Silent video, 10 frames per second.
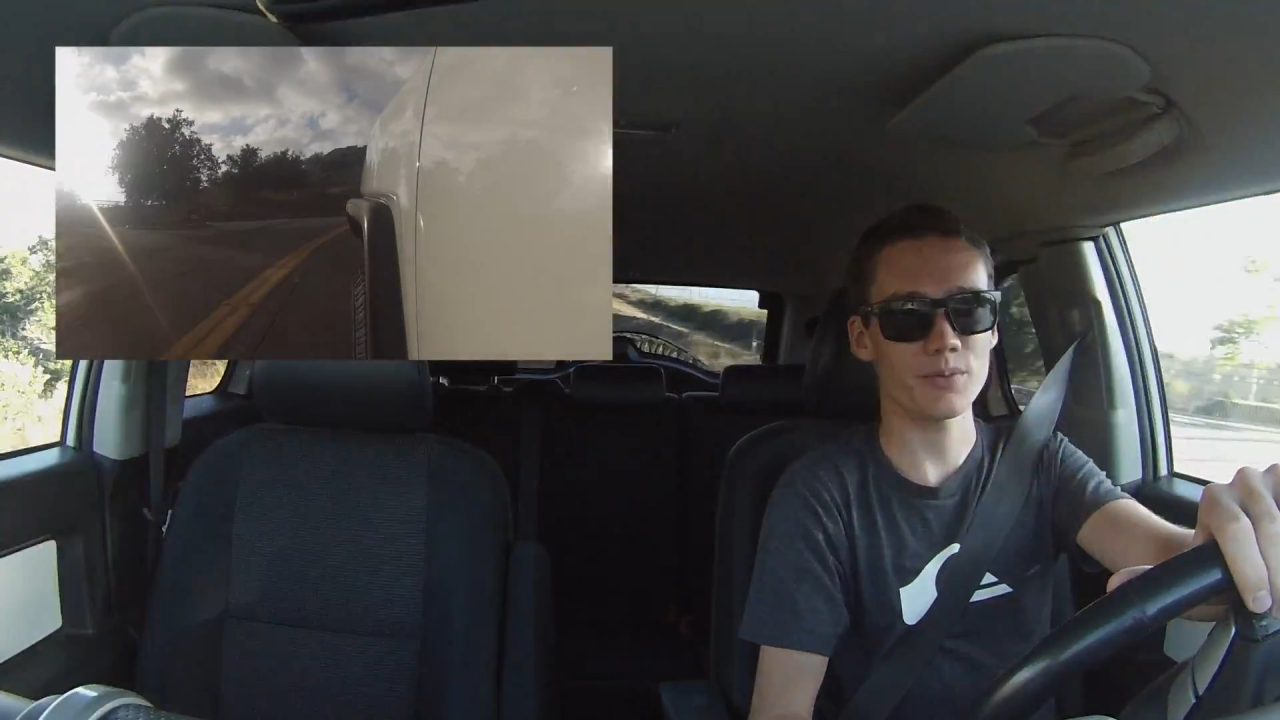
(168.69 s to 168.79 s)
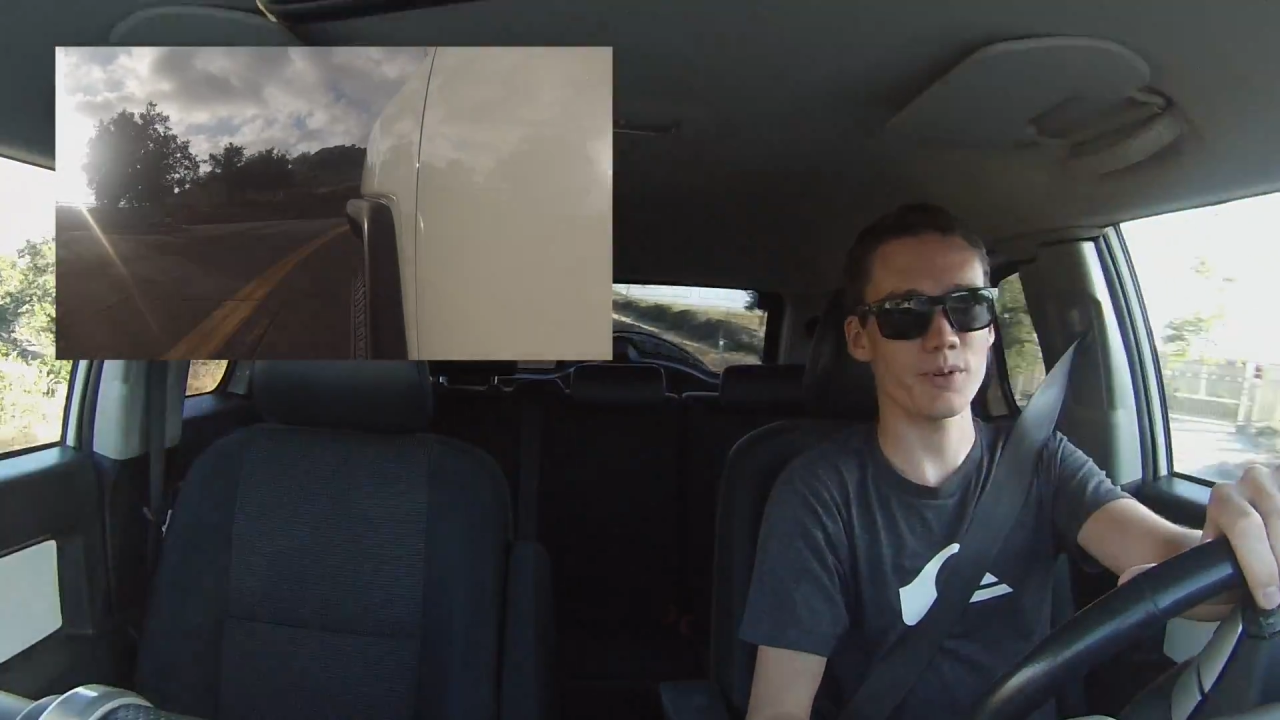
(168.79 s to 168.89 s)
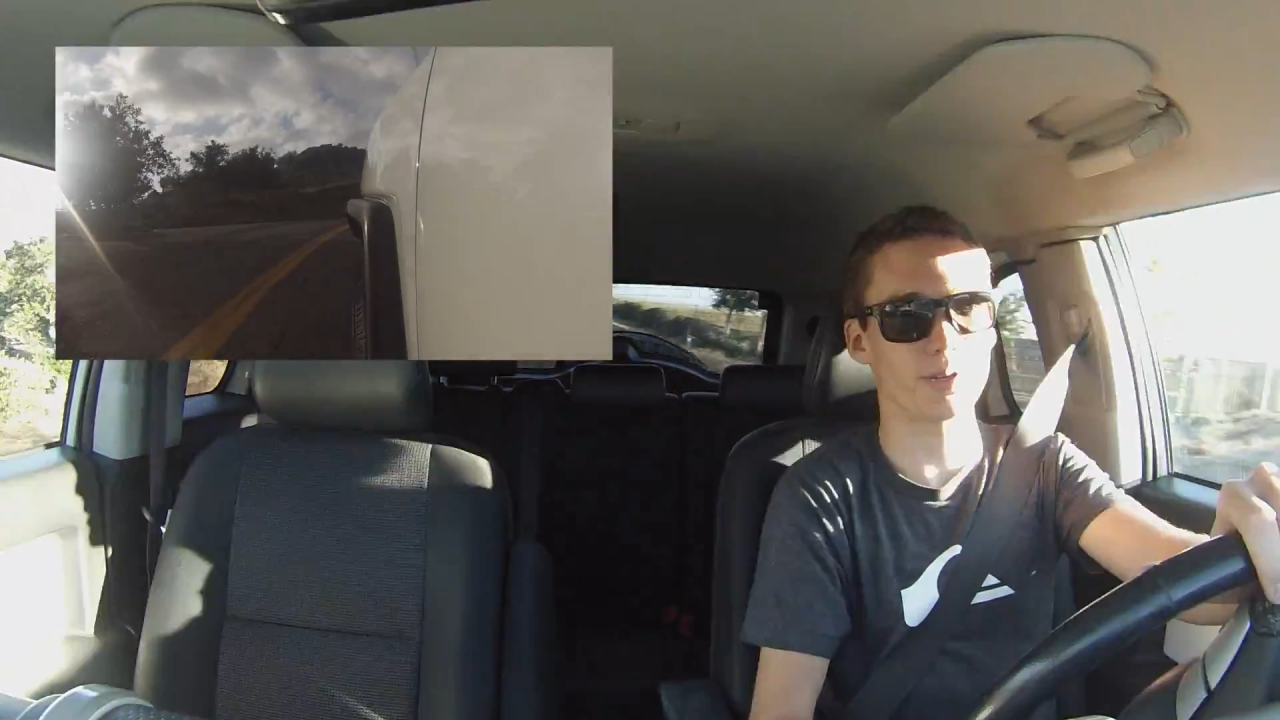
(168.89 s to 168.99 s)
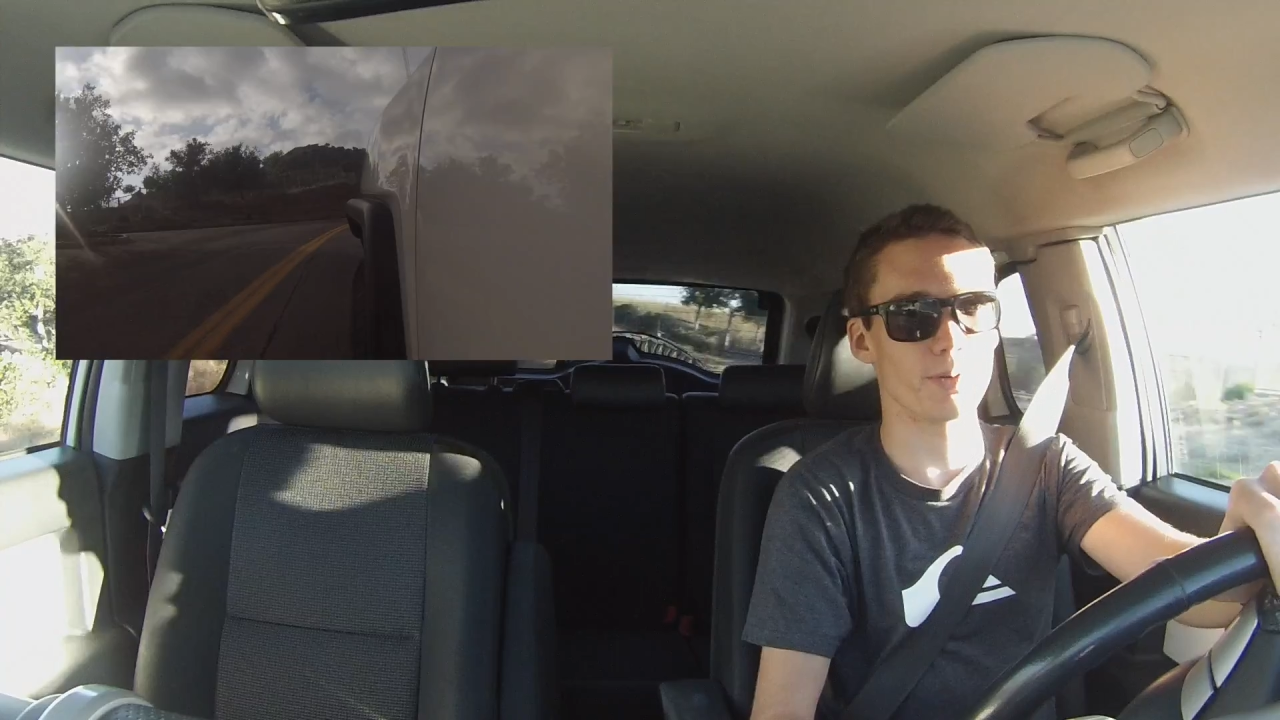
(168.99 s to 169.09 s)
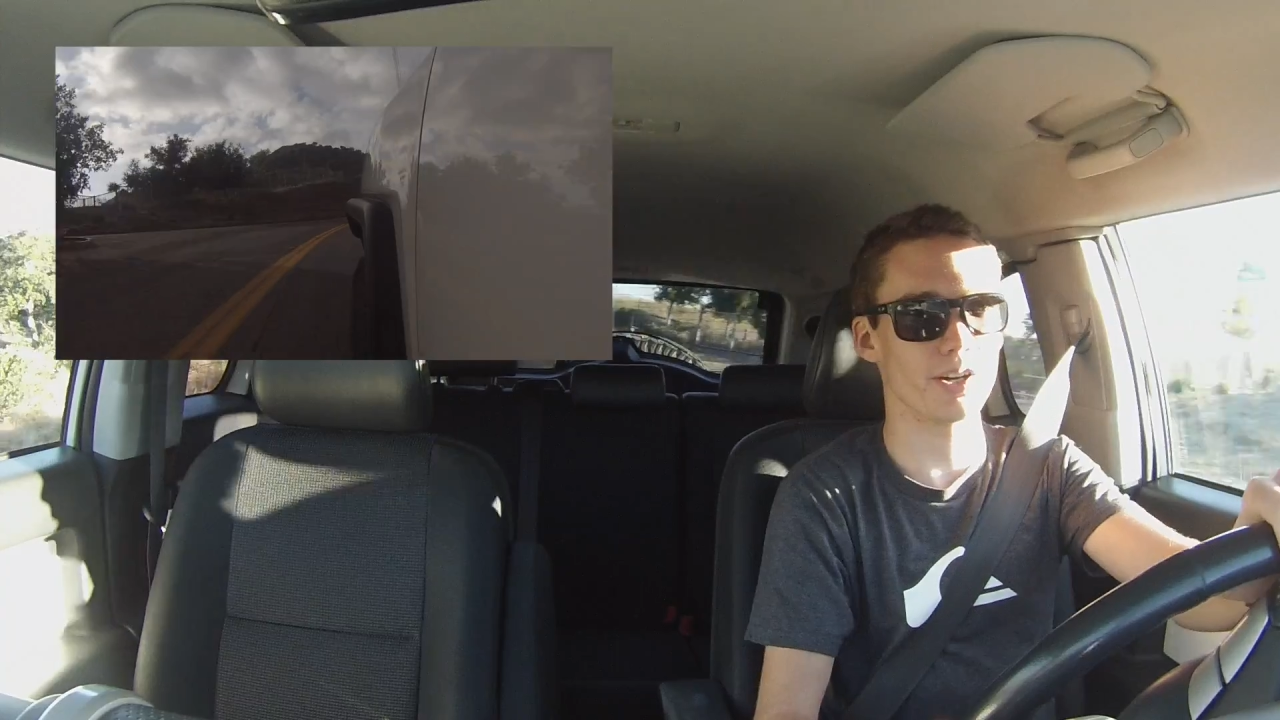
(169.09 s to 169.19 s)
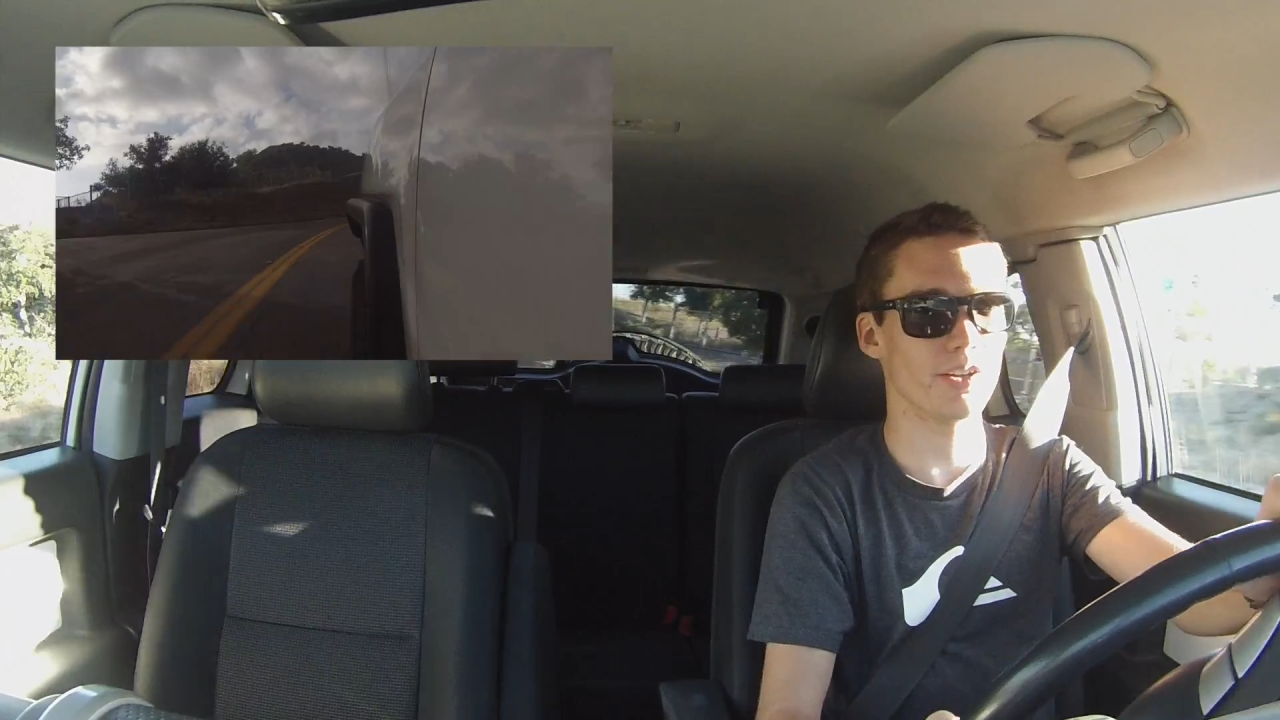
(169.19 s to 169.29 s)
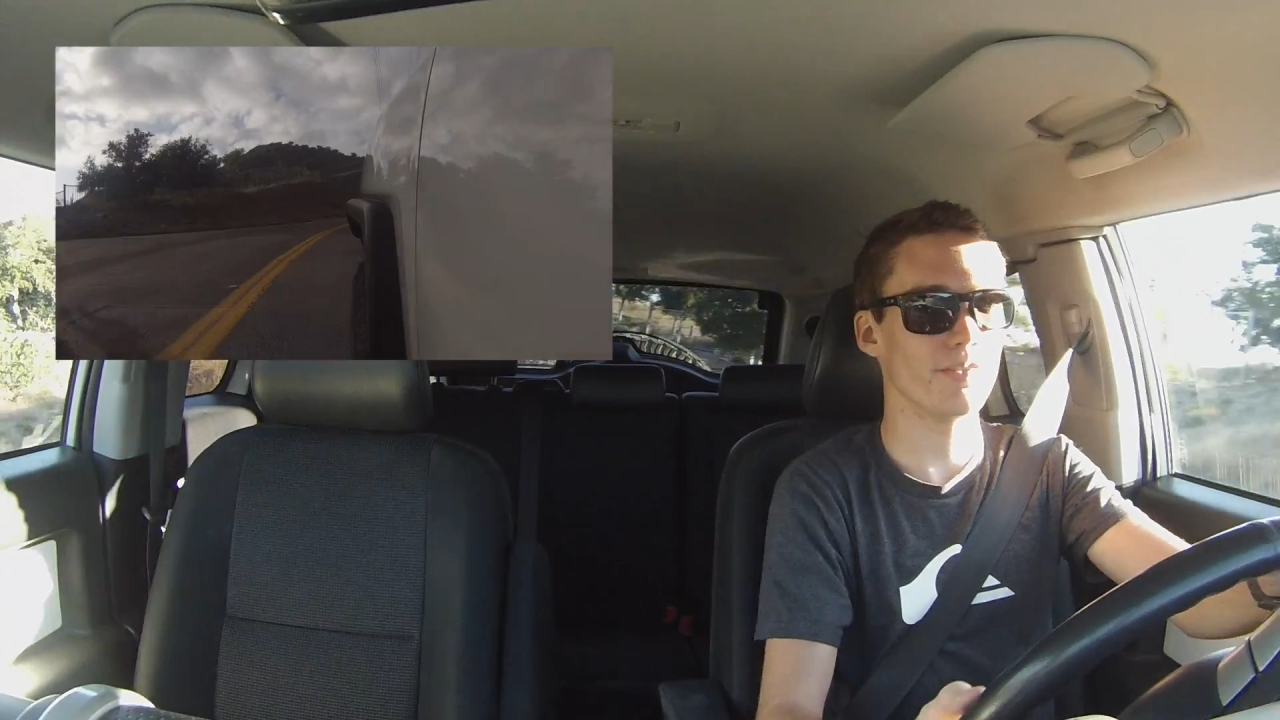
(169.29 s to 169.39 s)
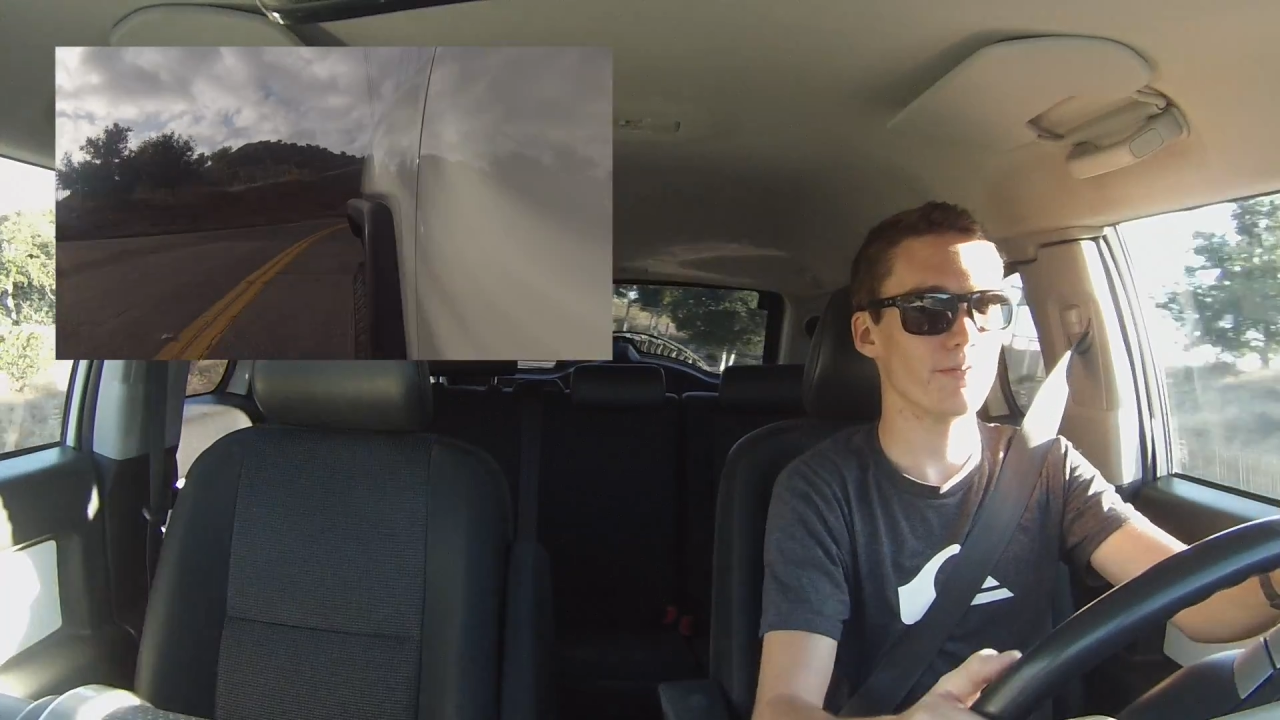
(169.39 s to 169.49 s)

pretty well.